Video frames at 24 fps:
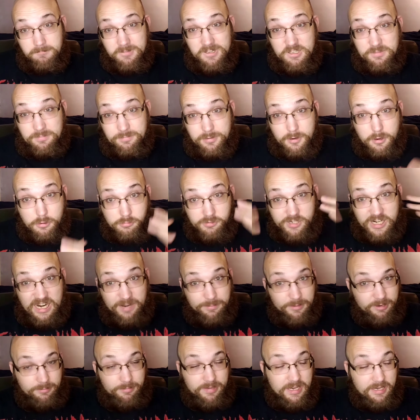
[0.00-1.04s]
his
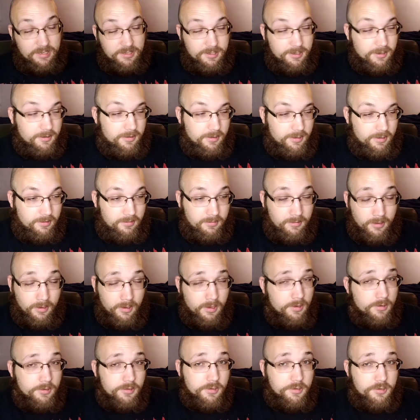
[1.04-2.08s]
programming basically
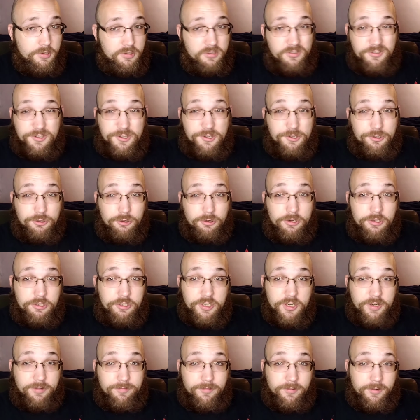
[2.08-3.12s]
to just destroy
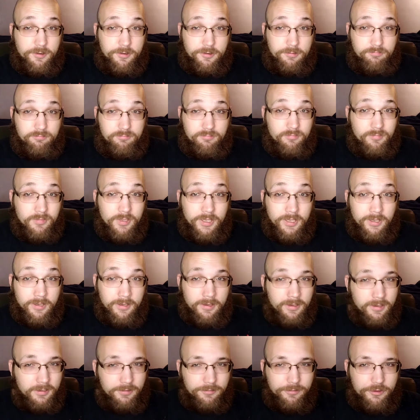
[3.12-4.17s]
shit for
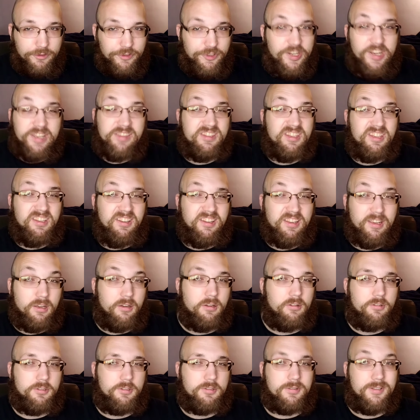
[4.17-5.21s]
shits and
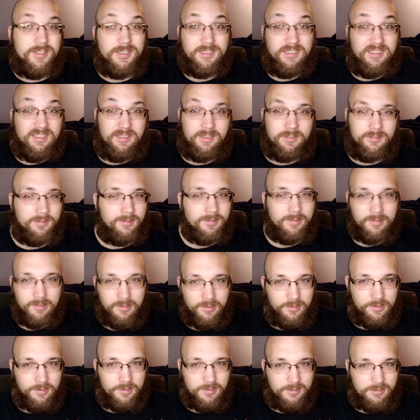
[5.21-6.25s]
giggles, really.
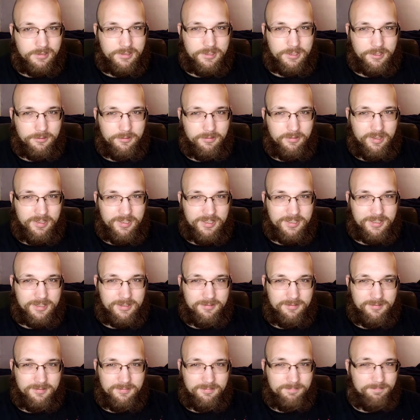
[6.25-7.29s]
So it's
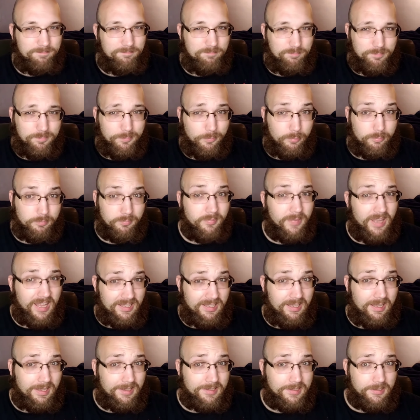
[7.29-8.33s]

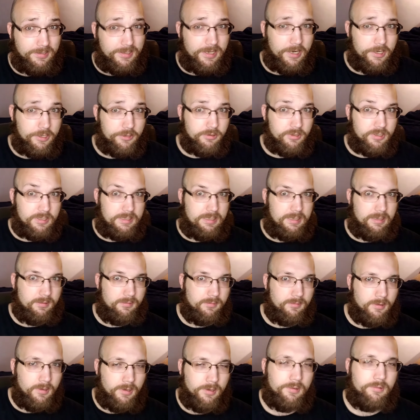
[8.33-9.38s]
that's a dangerous
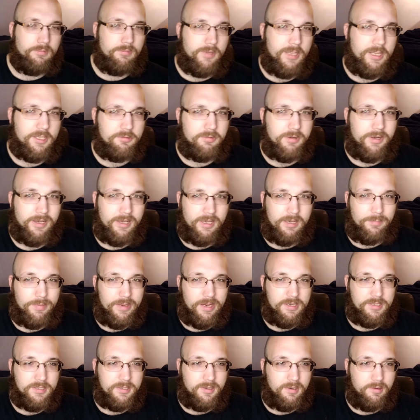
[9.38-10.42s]
thing. That's why he
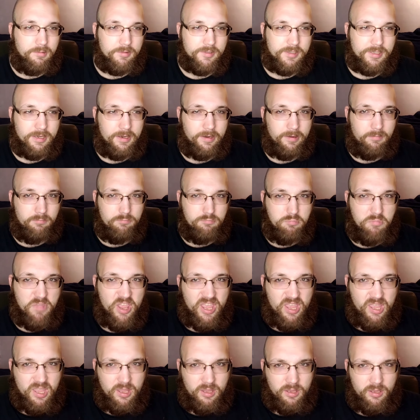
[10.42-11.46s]
basically was like
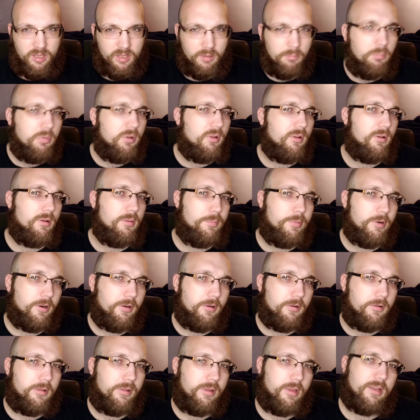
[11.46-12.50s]
meh and blew up
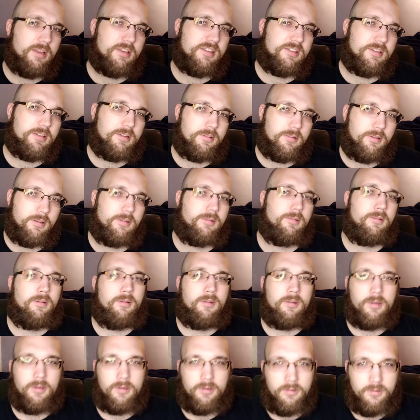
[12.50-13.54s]
Earth instantly.
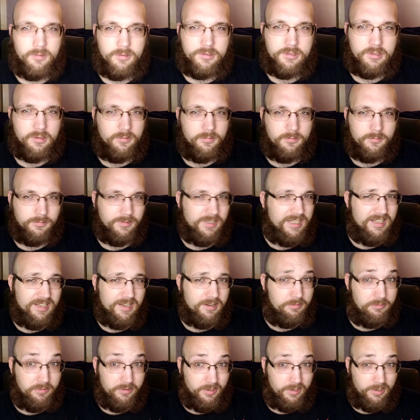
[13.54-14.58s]
So he
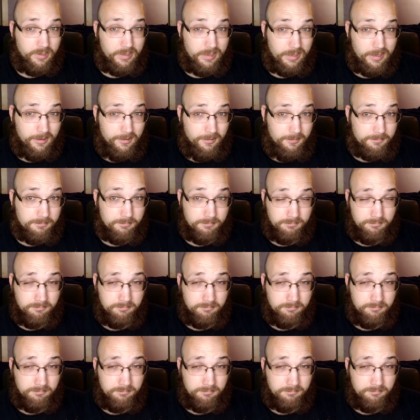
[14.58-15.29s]
didn't really care.